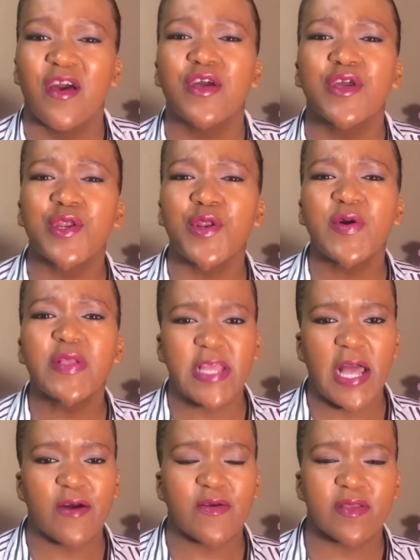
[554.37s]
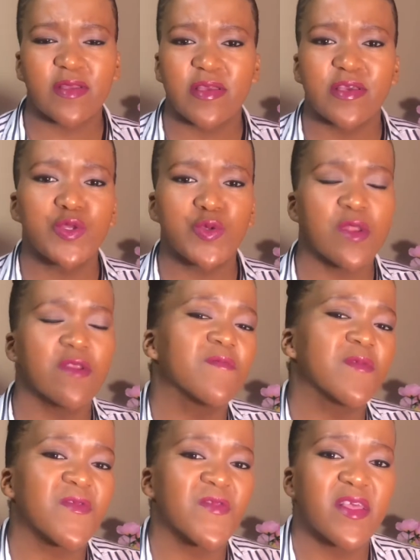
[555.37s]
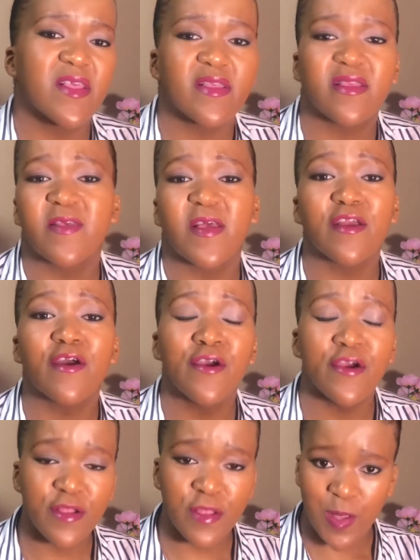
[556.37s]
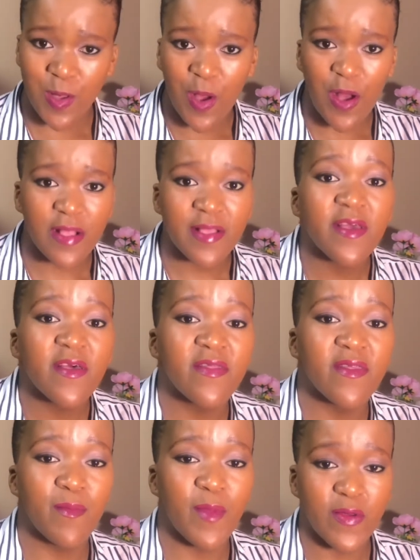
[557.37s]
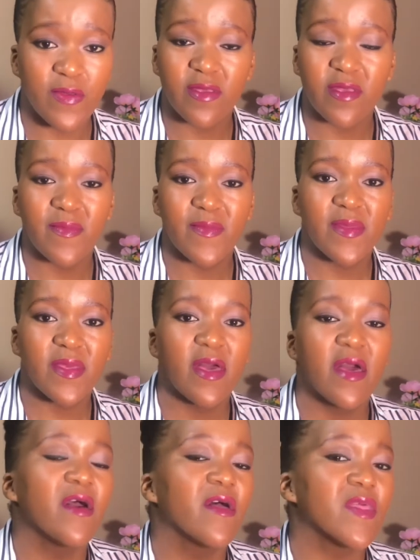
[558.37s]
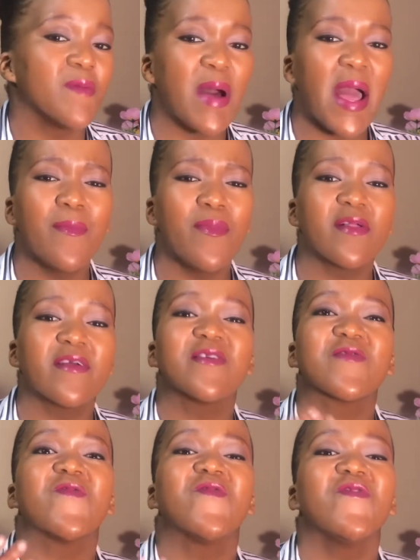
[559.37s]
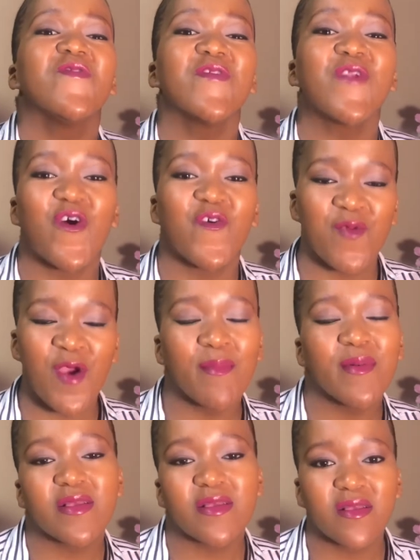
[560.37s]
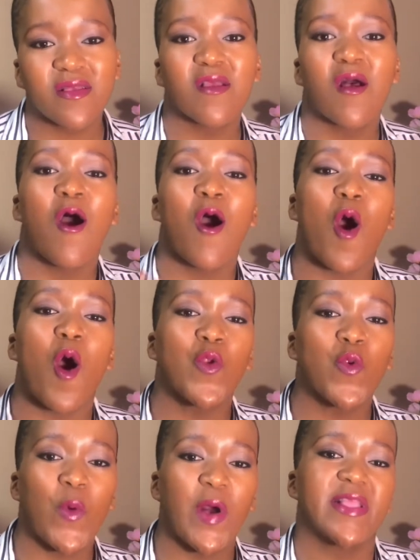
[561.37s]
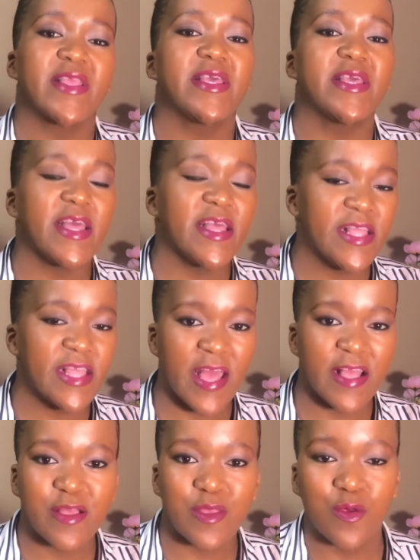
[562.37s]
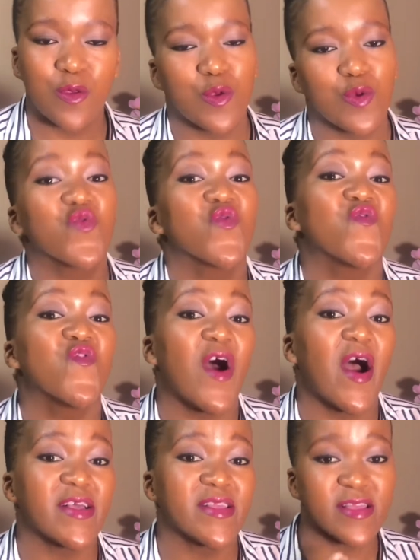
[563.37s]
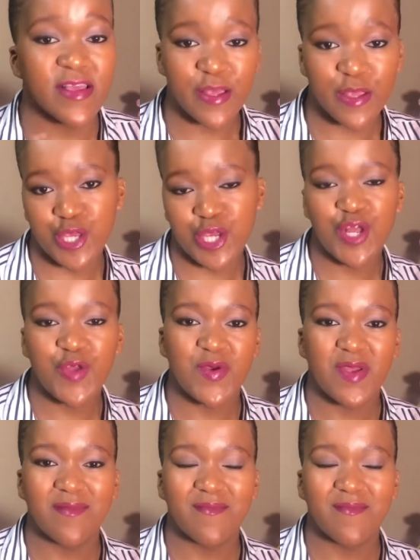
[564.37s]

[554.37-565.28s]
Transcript: You know, doubt is one of the things that hurt God the most. The Bible is full of promises on what He intends to do for us, His children.